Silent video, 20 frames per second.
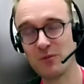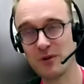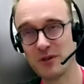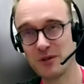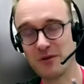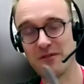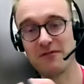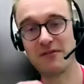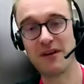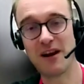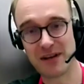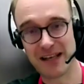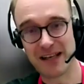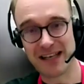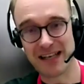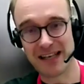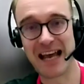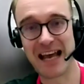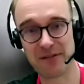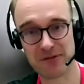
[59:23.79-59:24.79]
which were
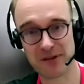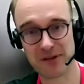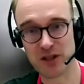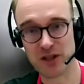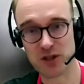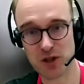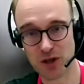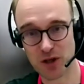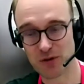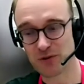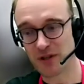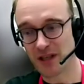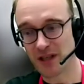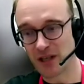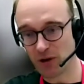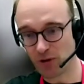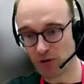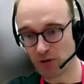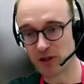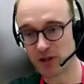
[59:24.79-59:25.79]
very carefully
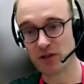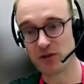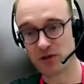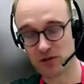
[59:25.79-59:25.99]
chosen in order to